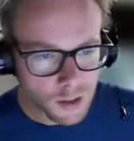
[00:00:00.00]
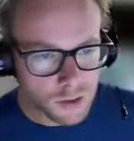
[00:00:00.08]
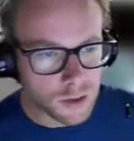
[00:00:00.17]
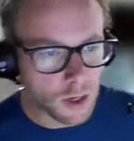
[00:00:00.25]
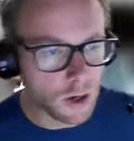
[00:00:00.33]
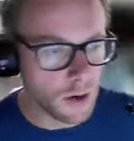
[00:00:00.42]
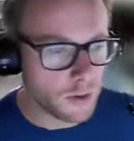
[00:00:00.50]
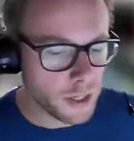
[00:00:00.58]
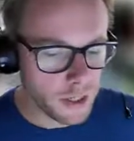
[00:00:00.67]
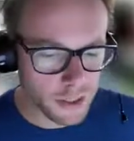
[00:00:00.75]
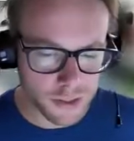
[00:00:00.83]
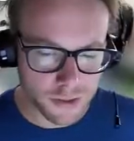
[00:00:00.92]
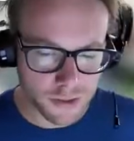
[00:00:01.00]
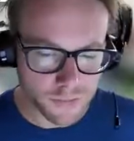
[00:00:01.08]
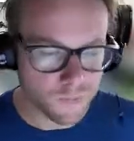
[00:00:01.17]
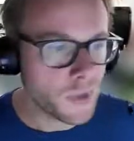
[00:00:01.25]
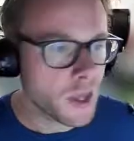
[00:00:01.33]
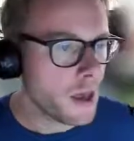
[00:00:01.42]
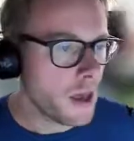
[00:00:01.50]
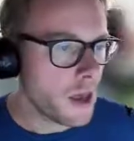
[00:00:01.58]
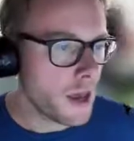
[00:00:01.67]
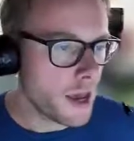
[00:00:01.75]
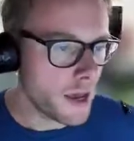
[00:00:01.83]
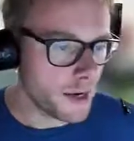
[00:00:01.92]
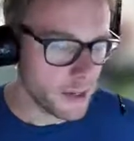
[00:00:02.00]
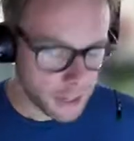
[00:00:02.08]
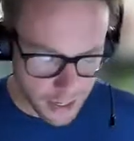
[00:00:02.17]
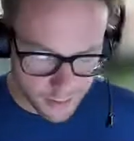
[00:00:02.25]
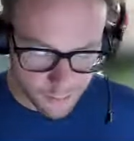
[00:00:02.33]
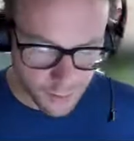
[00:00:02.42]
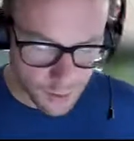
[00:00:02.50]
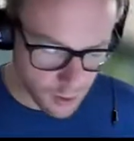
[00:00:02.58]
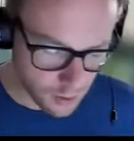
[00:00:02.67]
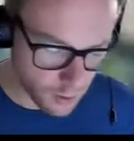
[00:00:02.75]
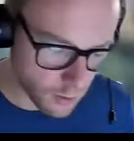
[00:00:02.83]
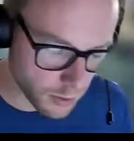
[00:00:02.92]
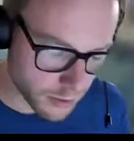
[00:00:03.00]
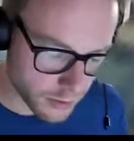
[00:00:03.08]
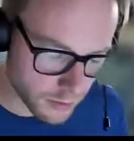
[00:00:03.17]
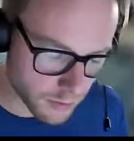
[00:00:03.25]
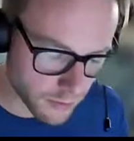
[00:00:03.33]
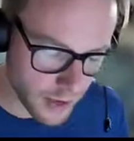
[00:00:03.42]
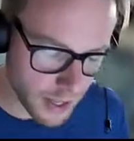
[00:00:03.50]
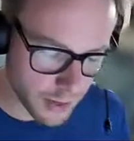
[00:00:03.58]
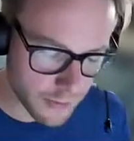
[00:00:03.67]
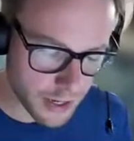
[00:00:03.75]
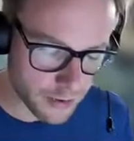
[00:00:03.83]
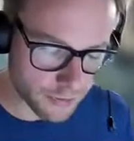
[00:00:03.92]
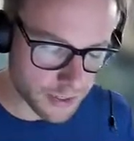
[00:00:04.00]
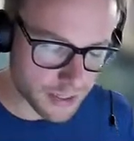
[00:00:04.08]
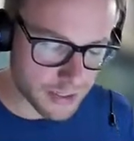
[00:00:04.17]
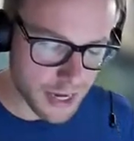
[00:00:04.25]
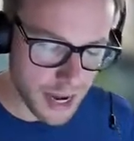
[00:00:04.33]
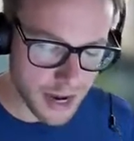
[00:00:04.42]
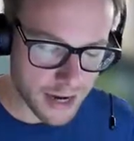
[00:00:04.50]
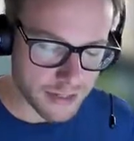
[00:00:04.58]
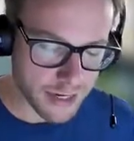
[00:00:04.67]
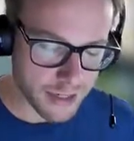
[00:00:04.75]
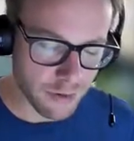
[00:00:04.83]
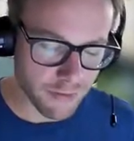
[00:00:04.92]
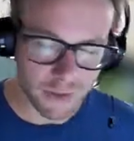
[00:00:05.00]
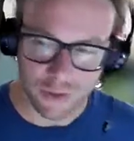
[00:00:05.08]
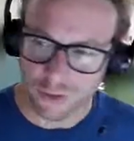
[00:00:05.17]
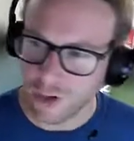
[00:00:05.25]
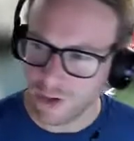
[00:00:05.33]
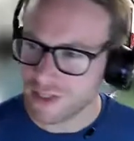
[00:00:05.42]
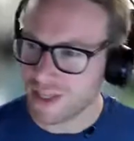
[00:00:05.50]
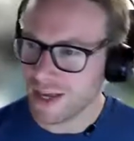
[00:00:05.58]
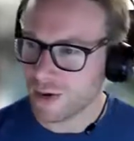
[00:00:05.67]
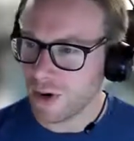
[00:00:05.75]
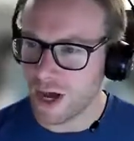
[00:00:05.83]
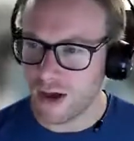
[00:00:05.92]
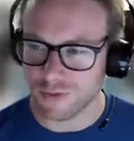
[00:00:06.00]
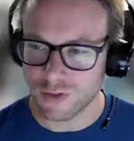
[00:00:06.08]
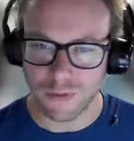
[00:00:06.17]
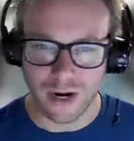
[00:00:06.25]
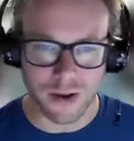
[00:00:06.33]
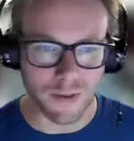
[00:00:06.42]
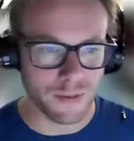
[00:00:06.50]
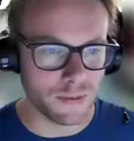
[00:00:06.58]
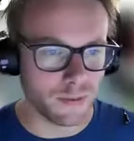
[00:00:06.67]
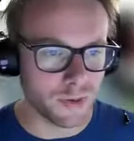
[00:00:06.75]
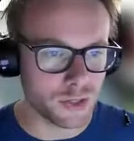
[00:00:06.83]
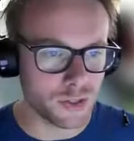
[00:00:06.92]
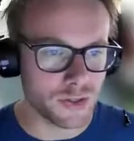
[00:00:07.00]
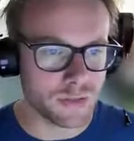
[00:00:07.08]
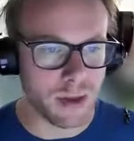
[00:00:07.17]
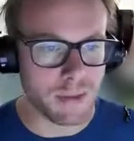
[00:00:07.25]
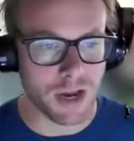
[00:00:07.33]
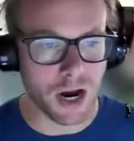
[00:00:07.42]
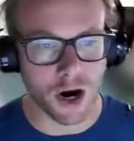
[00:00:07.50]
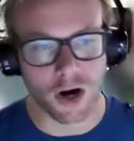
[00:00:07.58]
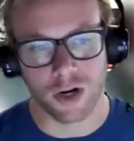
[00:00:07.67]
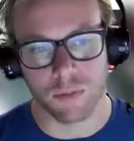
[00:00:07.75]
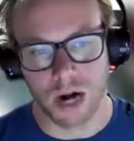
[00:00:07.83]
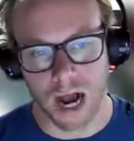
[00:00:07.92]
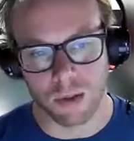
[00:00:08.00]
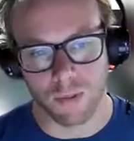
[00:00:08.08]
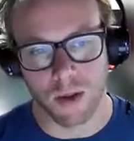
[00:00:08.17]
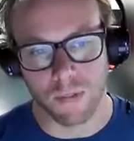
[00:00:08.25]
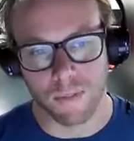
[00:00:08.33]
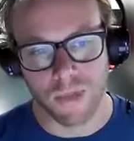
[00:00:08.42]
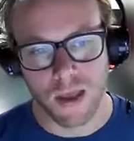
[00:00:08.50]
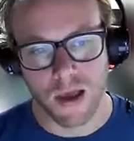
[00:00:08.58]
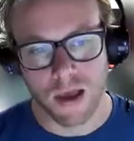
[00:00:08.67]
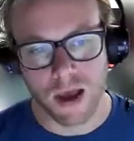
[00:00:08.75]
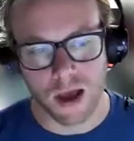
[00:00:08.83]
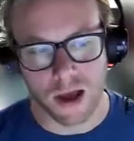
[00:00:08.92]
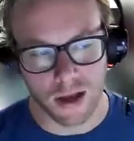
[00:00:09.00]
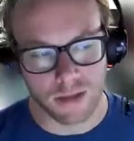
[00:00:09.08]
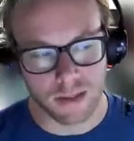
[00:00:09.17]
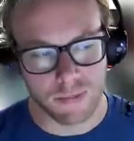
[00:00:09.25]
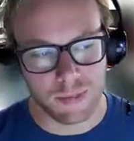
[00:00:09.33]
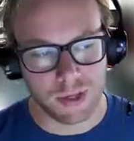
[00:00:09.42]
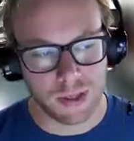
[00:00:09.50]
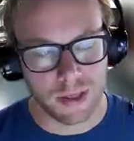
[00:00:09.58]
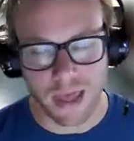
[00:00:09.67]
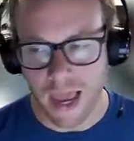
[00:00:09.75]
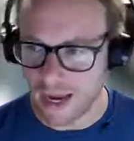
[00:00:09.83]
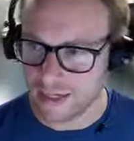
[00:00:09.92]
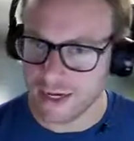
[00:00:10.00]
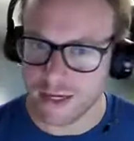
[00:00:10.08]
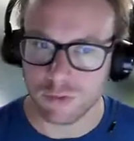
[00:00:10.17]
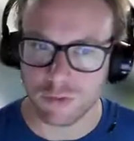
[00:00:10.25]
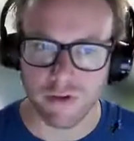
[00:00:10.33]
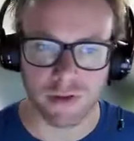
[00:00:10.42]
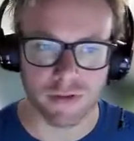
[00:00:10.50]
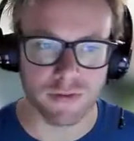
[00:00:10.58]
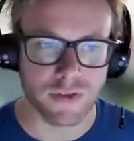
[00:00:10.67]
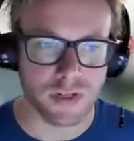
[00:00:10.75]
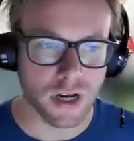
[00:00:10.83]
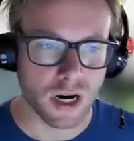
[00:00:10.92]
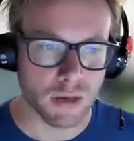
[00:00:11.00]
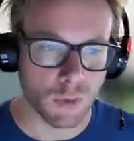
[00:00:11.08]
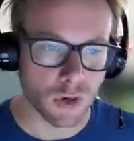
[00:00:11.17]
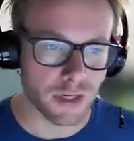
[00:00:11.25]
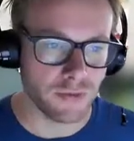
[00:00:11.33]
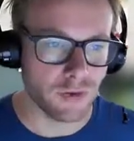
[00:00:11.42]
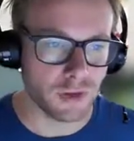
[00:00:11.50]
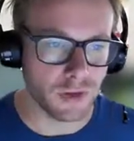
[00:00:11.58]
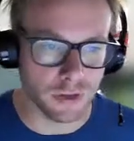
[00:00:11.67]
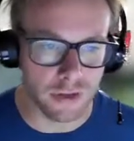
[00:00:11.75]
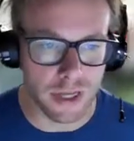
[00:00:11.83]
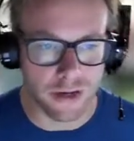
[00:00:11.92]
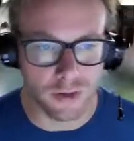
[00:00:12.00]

So here it is. And again, our goal is to evaluate out this antiderivative. You'll notice that quite often when I want to choose maybe a harder problem, typically the antiderivatives are more difficult than